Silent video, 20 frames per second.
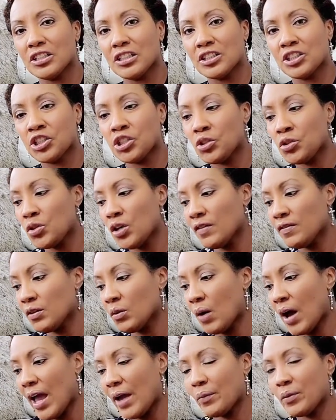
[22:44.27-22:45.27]
two of the
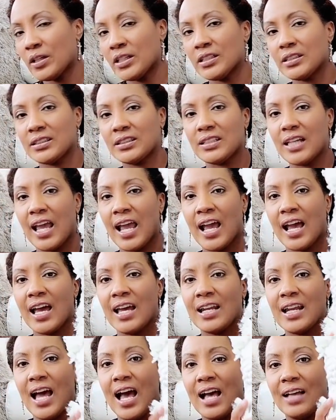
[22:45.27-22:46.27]
white ones. And